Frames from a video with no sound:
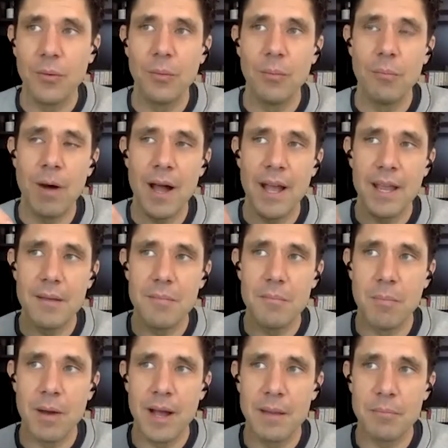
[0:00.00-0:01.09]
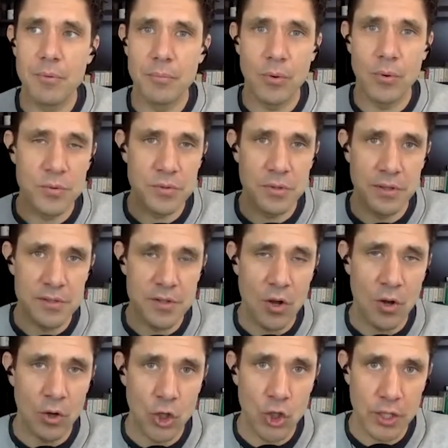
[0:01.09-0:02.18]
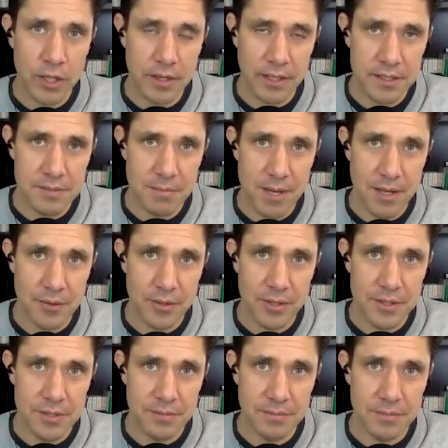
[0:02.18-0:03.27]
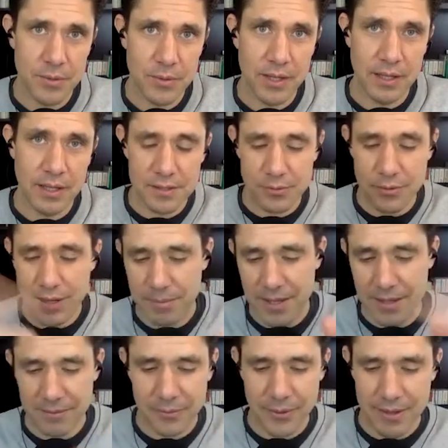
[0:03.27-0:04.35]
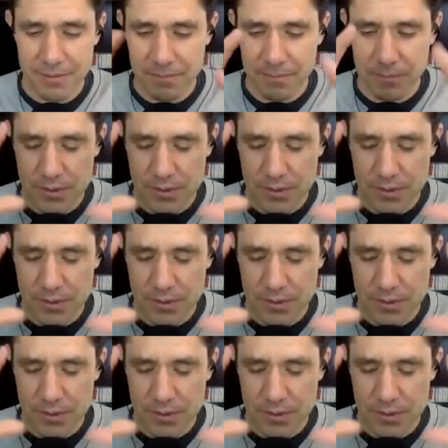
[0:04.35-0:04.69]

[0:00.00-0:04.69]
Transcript: My my proposal is all good things in moderation. So again, let's scrap that, right?